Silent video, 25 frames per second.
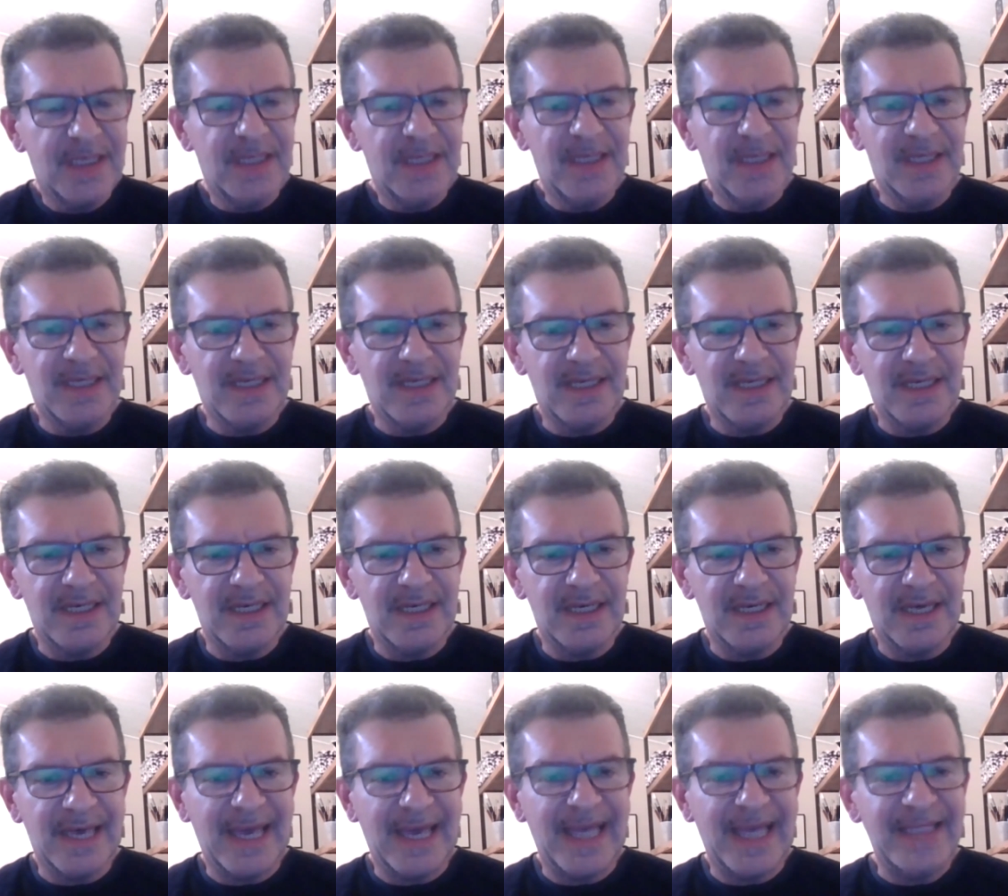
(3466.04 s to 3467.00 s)

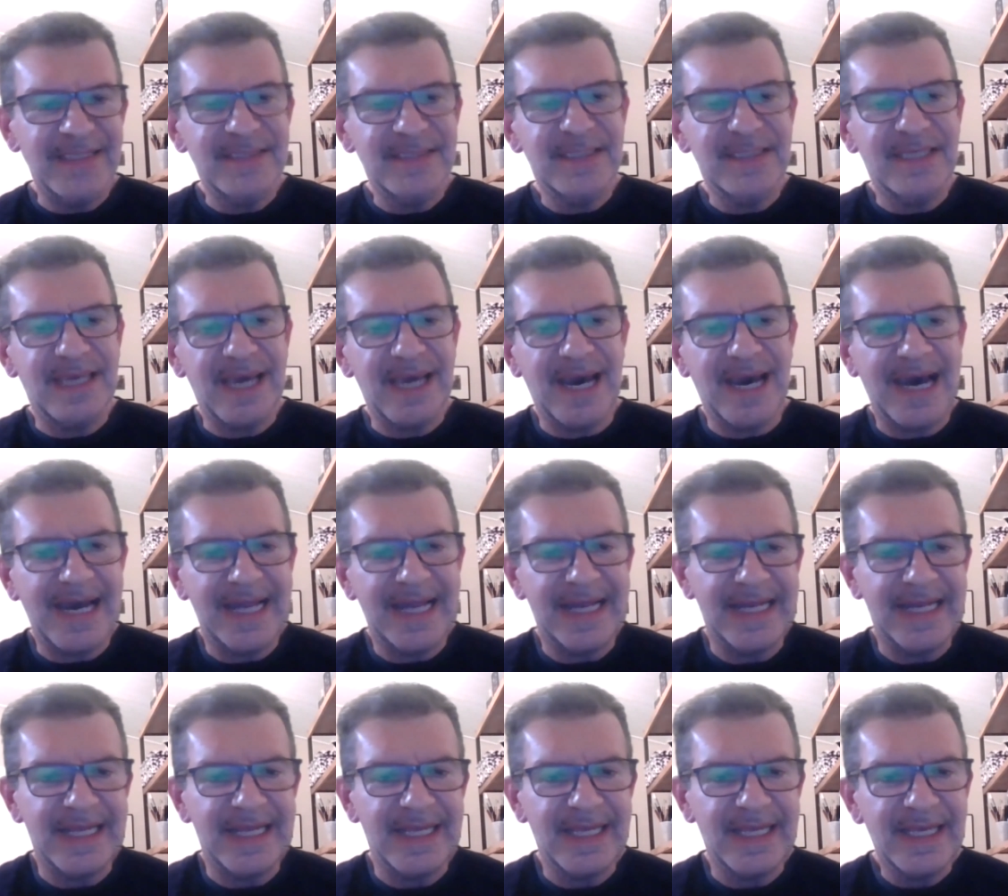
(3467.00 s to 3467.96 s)
and a
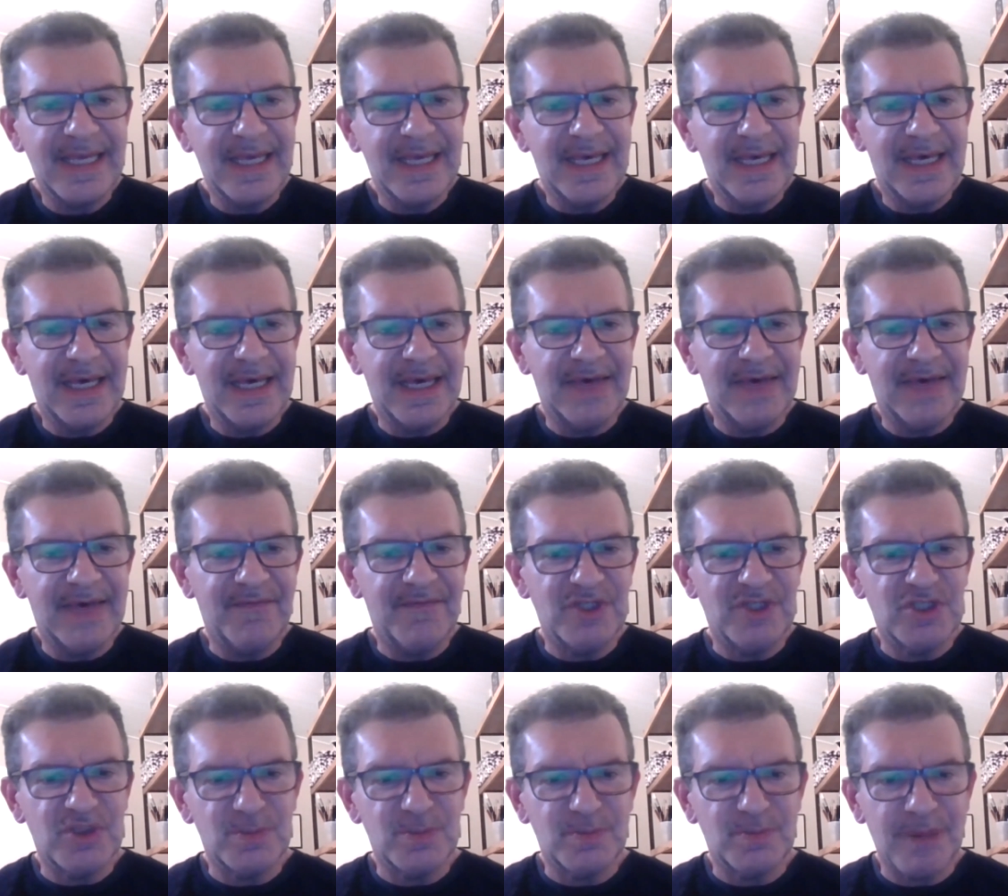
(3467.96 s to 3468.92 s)
highly
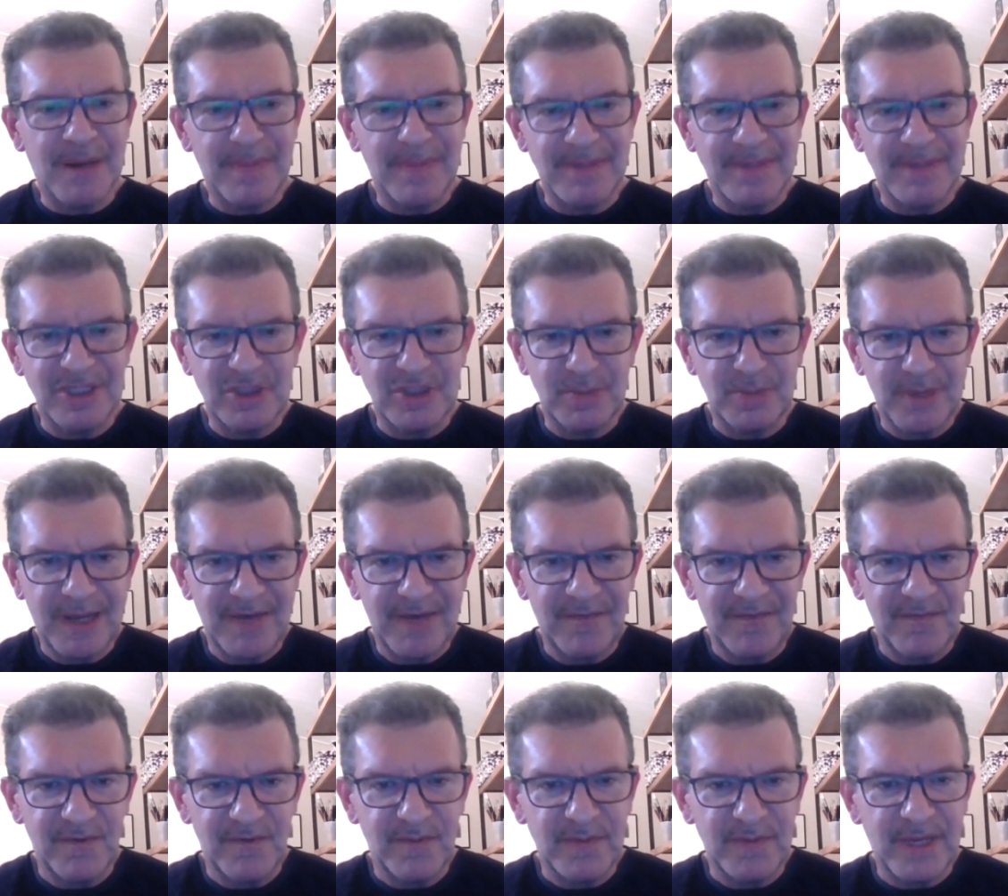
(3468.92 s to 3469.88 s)
efficient publishing platform.